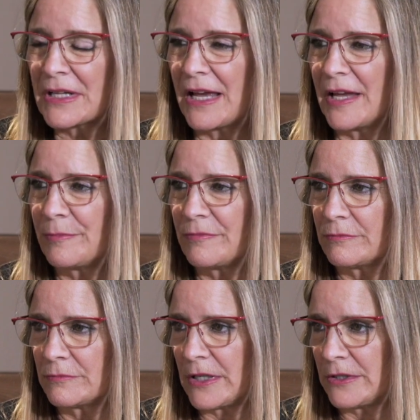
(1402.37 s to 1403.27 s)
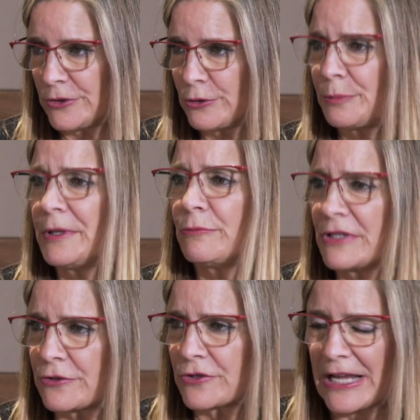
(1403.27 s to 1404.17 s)
our European
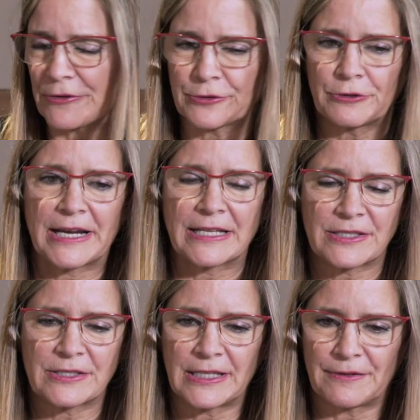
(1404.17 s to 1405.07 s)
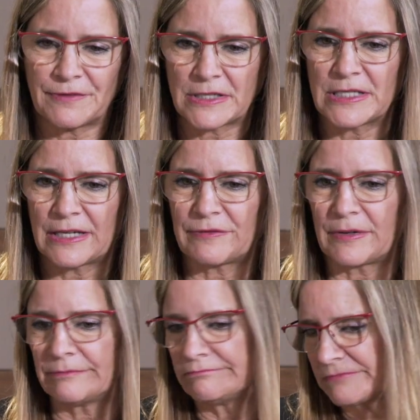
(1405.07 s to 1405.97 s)
Research Council grants, to get funding
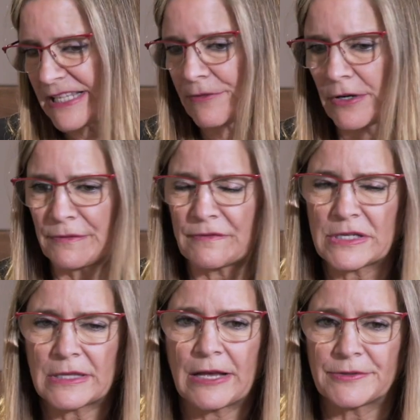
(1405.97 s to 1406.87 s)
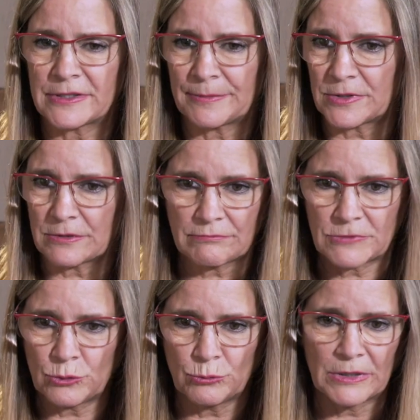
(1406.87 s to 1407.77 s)
from 750,000 up to
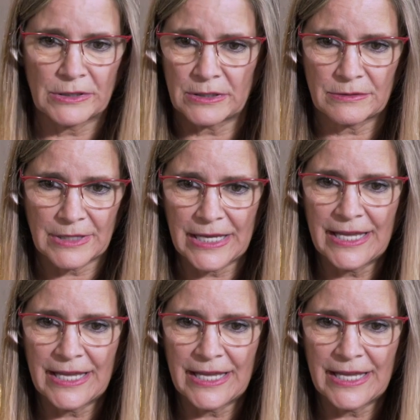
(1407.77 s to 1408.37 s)
2 million